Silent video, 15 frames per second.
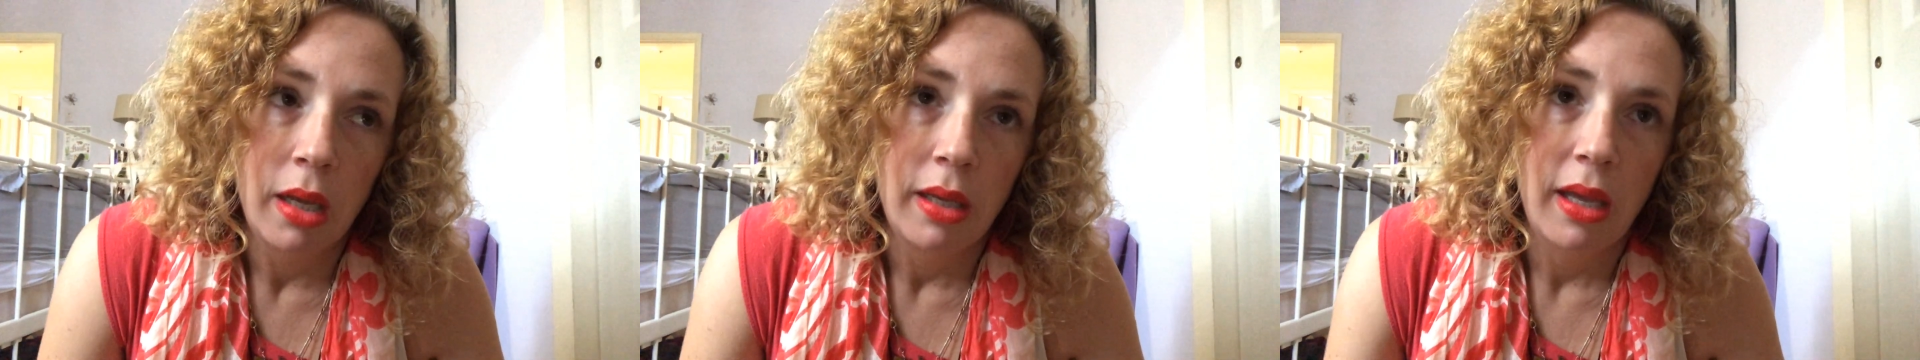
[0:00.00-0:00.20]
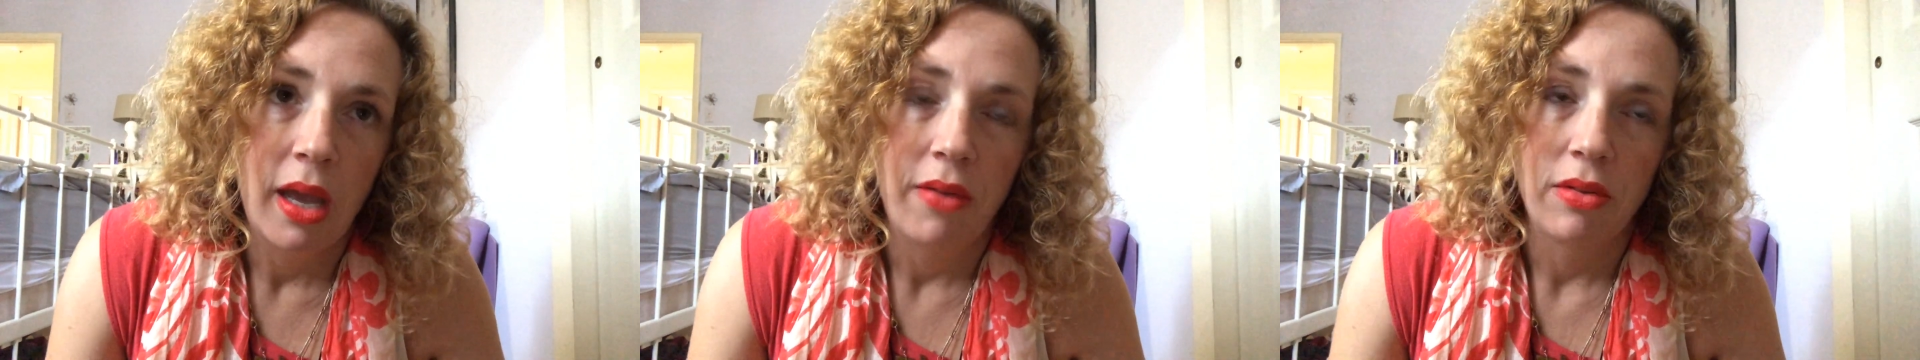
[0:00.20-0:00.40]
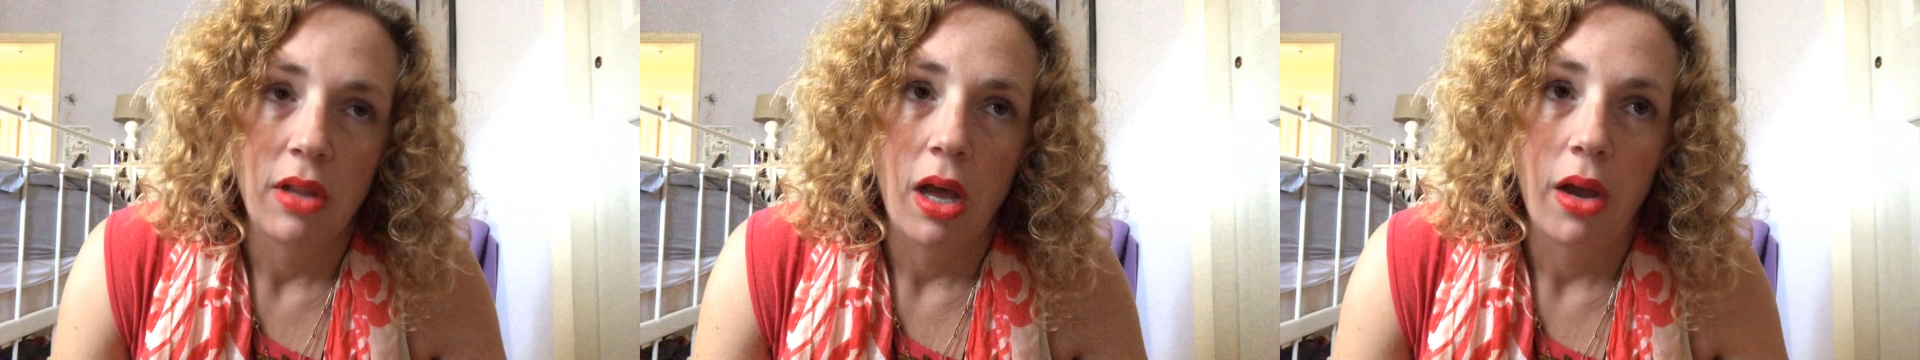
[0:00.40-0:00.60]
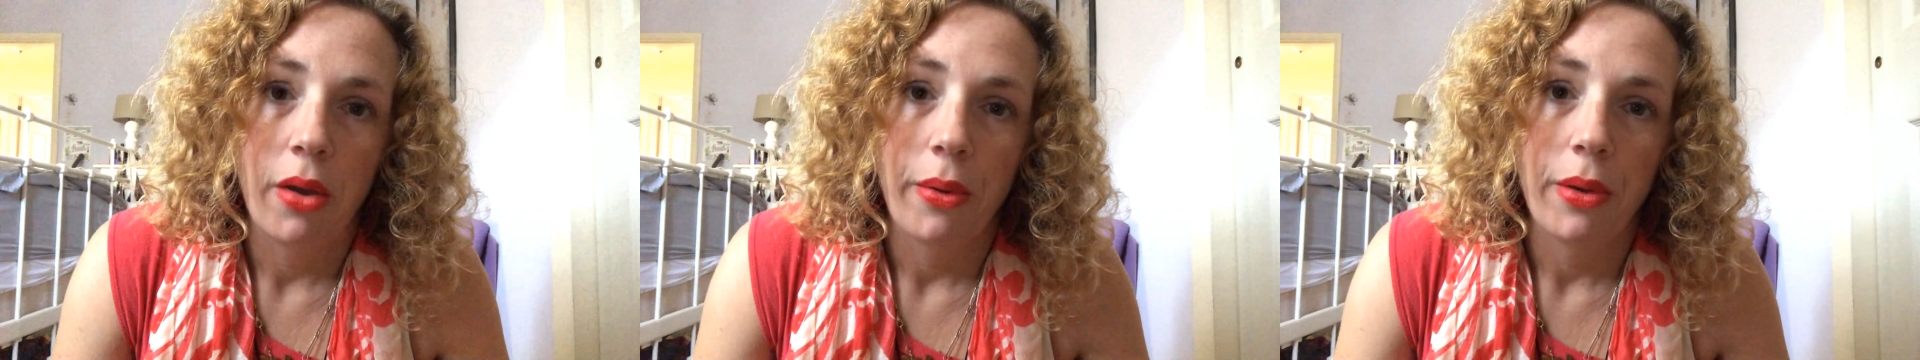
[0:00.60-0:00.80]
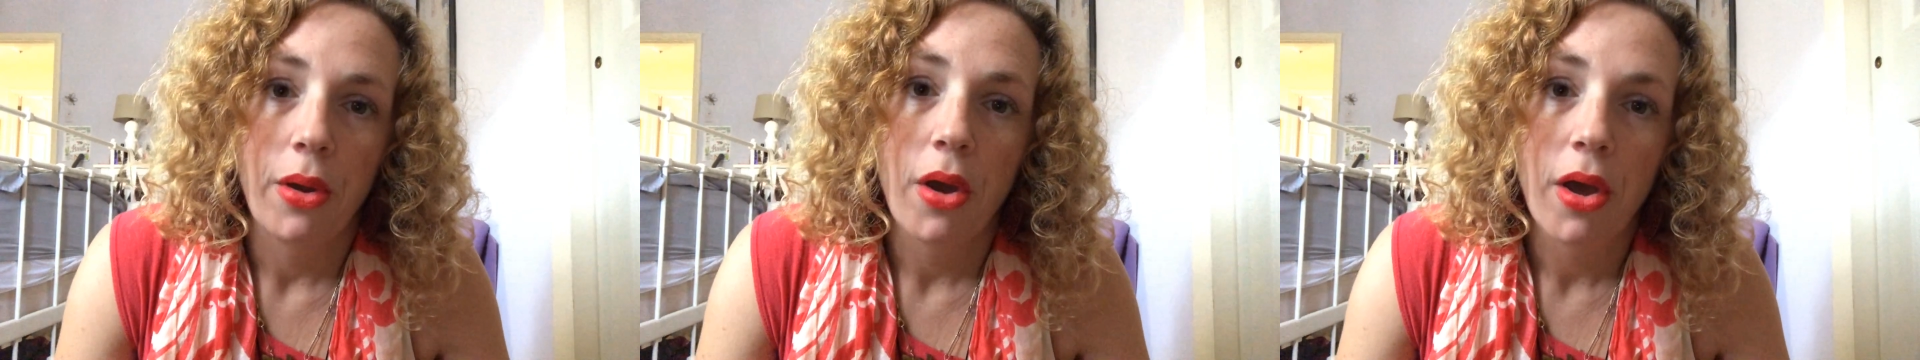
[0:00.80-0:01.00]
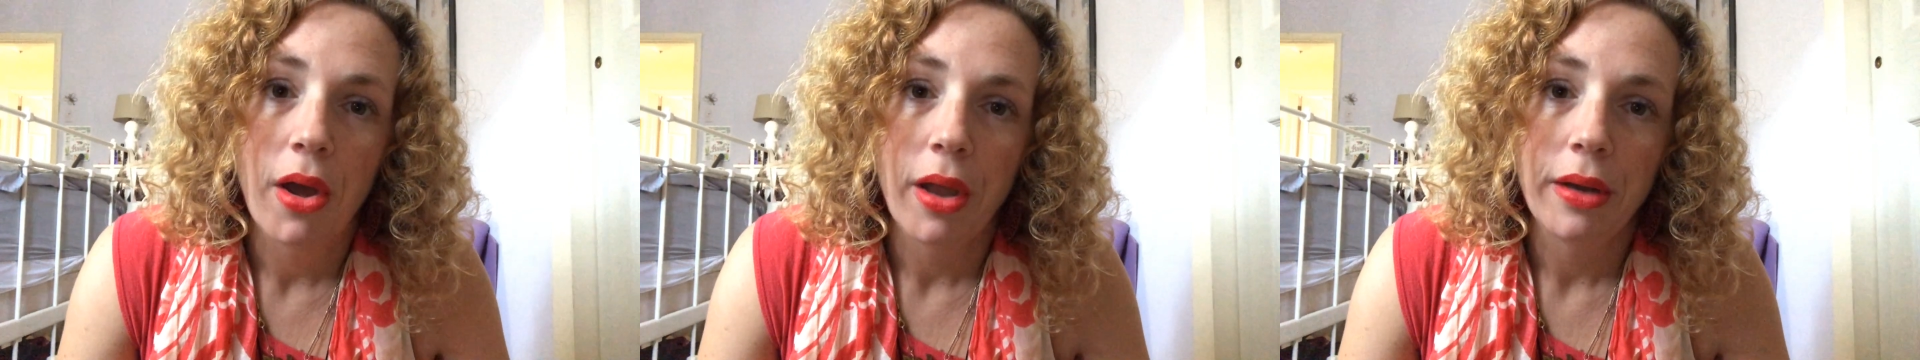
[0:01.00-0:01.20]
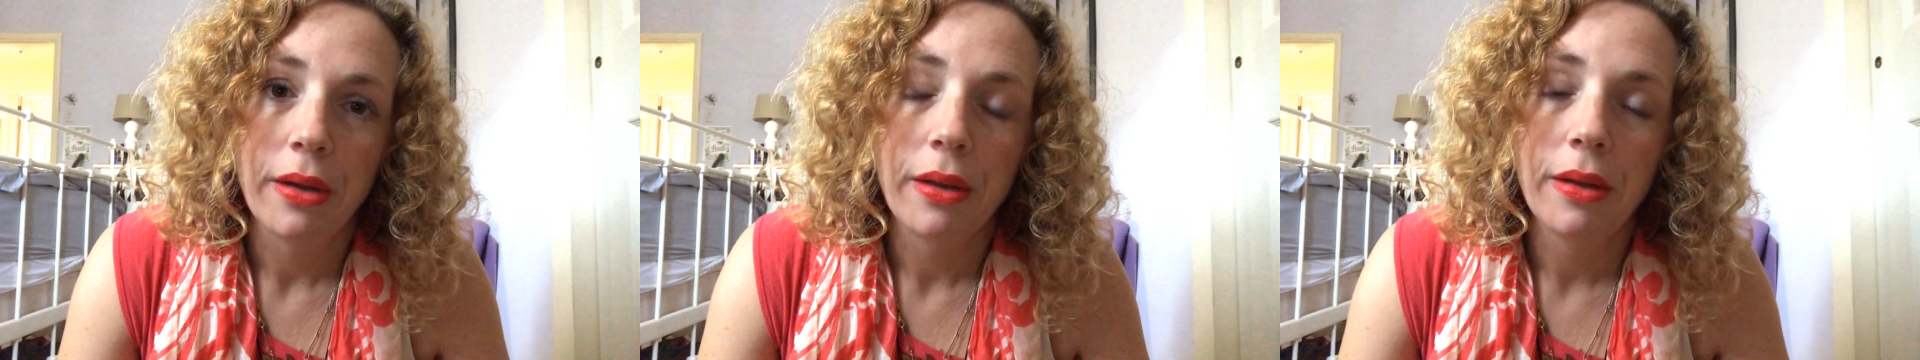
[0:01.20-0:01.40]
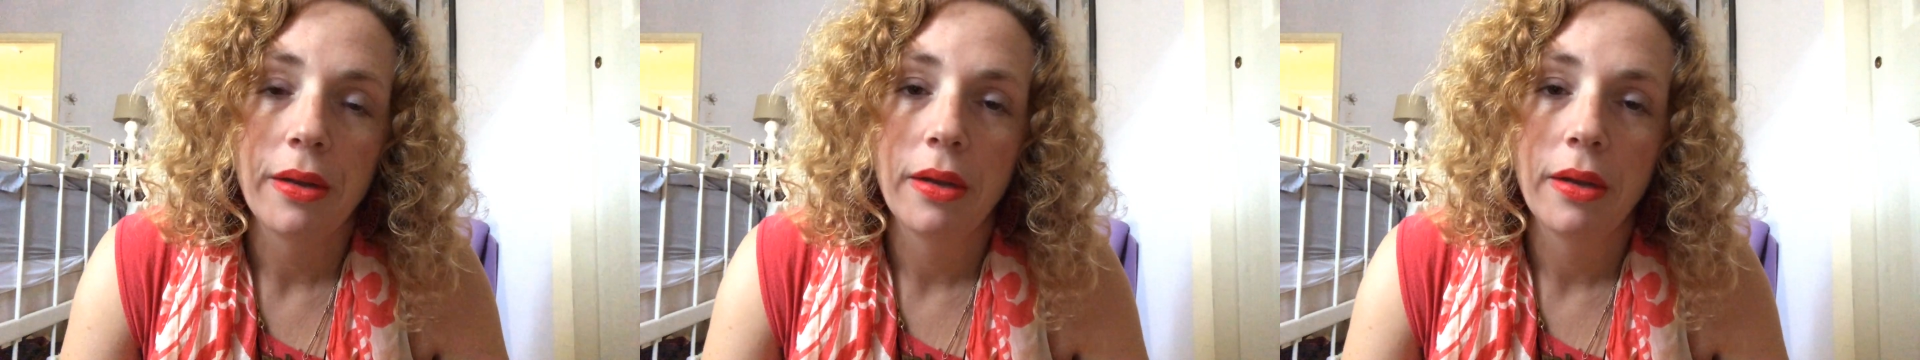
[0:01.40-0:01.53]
You have a lot going on.